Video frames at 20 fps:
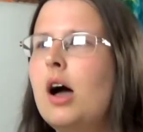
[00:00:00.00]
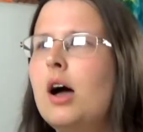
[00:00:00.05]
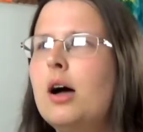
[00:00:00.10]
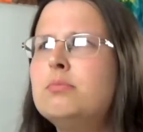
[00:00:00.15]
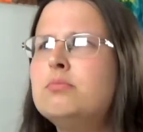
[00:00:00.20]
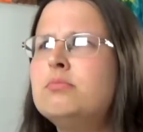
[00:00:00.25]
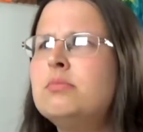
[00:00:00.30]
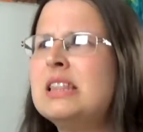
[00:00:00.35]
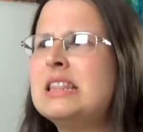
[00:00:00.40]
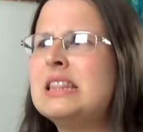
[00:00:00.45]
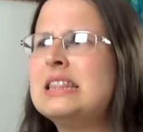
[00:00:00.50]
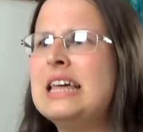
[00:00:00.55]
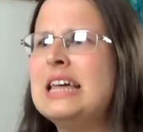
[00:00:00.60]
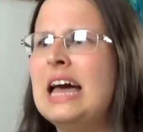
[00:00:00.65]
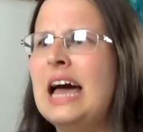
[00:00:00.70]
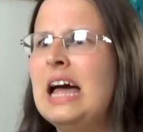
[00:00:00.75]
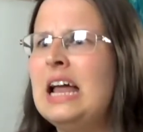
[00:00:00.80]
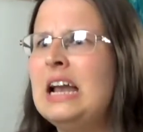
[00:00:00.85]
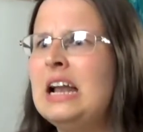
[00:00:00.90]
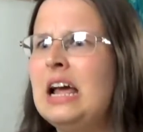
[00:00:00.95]
um,
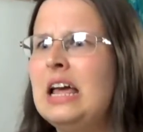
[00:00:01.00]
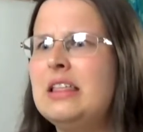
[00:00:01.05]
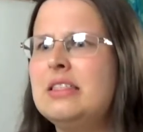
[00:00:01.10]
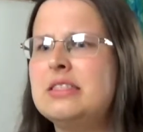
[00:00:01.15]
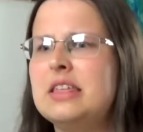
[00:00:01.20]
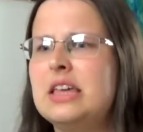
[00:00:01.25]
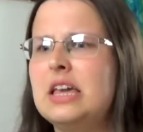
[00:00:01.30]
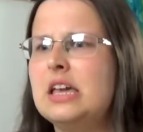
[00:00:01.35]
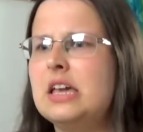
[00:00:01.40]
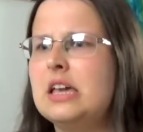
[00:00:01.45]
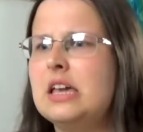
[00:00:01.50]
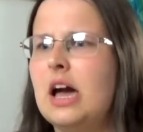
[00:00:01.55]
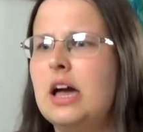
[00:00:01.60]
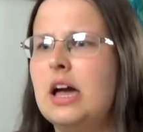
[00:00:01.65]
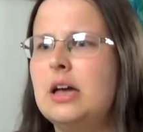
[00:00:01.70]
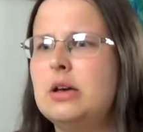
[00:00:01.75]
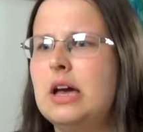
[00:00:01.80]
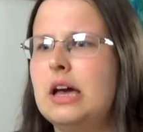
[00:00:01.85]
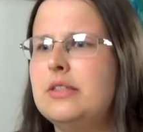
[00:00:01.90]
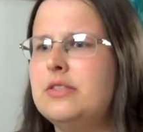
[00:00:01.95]
that I think
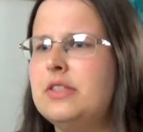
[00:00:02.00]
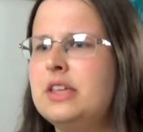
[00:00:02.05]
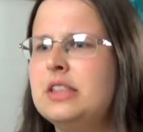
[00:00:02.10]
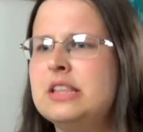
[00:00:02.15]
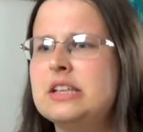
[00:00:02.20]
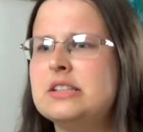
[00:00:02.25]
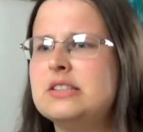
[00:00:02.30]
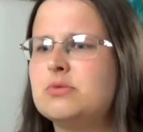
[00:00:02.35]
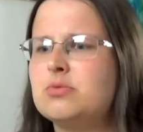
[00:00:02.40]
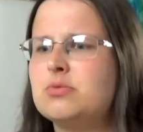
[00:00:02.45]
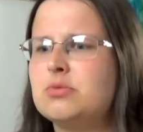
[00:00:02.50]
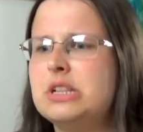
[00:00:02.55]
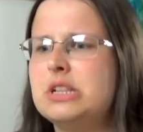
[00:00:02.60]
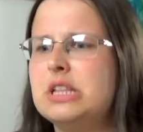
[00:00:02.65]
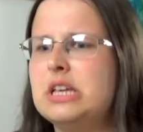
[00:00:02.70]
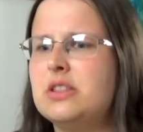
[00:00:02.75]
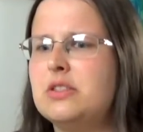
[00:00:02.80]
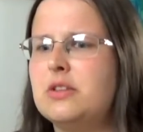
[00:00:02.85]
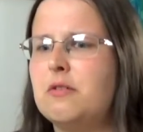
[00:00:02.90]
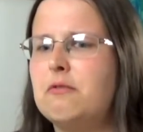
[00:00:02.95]
I, I think that's
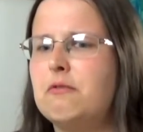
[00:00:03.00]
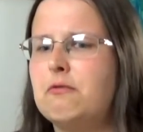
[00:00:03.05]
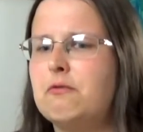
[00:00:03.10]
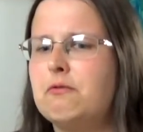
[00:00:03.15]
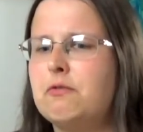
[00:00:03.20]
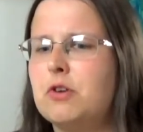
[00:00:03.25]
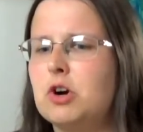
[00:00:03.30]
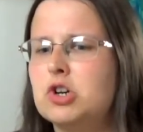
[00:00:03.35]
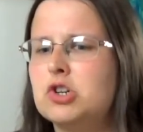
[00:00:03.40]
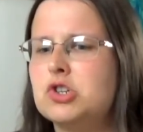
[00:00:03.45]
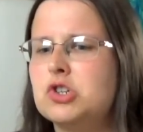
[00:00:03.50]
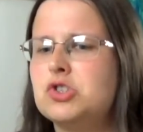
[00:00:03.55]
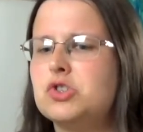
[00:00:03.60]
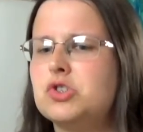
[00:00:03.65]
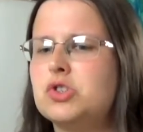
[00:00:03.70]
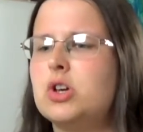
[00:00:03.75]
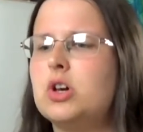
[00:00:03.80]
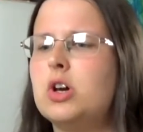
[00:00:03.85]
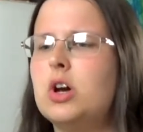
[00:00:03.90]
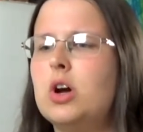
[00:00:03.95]
really the
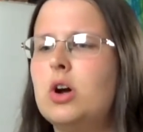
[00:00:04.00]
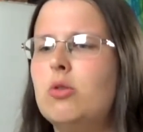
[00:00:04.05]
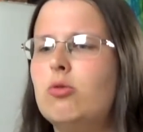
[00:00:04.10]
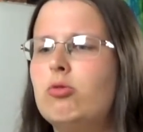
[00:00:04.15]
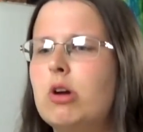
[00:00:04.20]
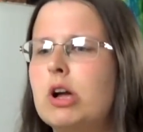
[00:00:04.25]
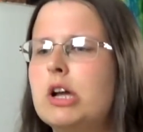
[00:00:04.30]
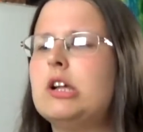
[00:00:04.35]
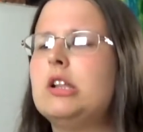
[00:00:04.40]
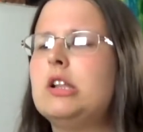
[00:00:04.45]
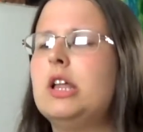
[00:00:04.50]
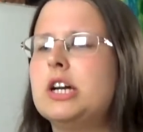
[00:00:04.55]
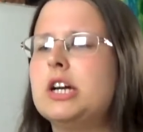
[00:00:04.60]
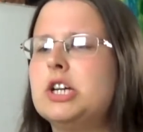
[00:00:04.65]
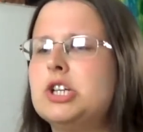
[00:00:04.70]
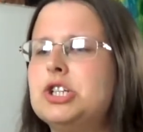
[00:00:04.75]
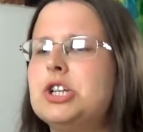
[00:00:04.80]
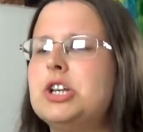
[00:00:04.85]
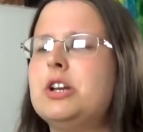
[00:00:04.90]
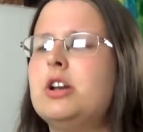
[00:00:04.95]
first
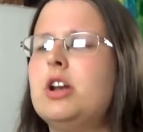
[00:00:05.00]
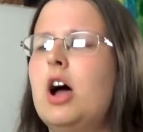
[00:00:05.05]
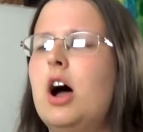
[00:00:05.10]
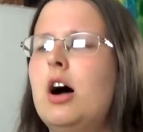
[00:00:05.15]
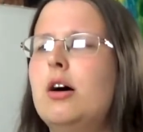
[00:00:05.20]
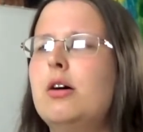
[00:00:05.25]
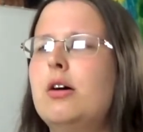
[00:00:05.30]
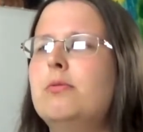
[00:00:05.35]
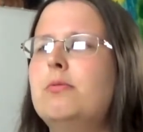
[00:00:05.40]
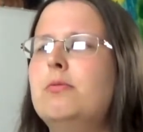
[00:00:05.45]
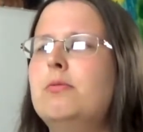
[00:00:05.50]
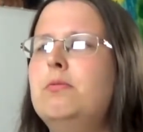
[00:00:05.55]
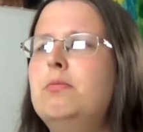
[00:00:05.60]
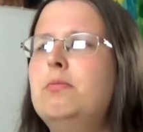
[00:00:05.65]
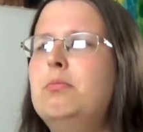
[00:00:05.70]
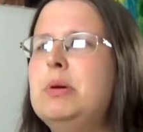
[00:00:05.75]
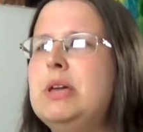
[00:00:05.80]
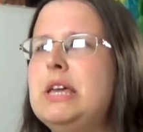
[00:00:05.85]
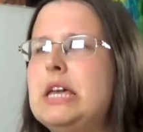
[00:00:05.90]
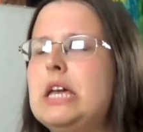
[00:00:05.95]
recollection of
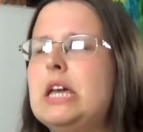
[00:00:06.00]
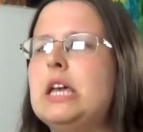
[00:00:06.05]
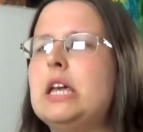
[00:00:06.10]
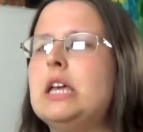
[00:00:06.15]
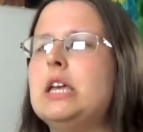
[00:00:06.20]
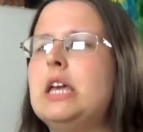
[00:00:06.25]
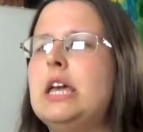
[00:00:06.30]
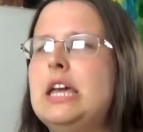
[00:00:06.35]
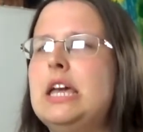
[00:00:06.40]
being